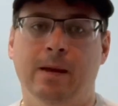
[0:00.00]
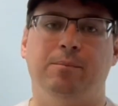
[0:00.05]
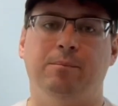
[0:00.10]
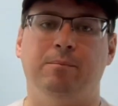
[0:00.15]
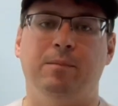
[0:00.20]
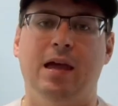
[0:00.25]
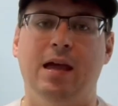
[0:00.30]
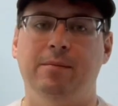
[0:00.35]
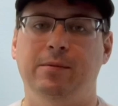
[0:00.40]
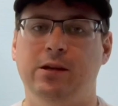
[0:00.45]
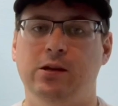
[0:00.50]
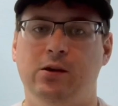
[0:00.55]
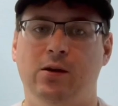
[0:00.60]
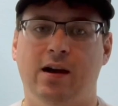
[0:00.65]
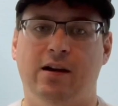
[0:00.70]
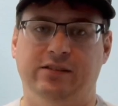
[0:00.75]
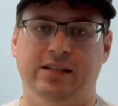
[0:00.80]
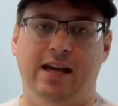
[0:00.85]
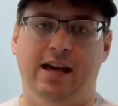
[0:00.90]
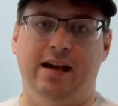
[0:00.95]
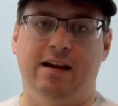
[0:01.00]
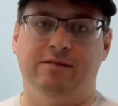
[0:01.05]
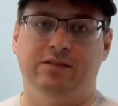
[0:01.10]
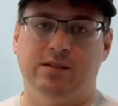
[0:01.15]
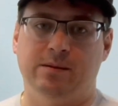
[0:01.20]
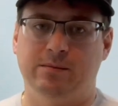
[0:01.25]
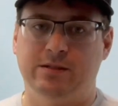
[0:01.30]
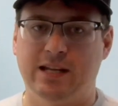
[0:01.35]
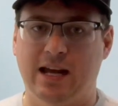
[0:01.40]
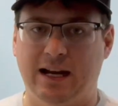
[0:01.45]
Maybe you have to have
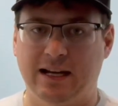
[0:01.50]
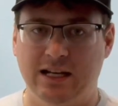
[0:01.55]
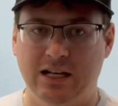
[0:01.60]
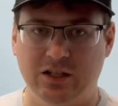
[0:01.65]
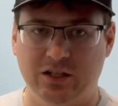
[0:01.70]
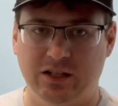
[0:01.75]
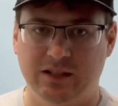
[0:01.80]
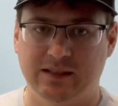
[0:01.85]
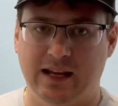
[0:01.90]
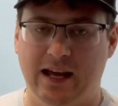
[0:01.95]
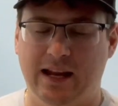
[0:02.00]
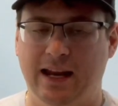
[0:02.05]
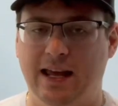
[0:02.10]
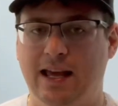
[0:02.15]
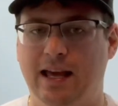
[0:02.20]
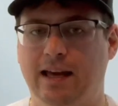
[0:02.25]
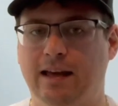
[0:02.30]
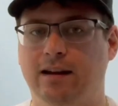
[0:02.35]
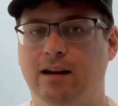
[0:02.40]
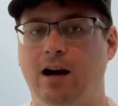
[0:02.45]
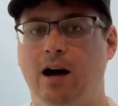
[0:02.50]
some technicians on hand.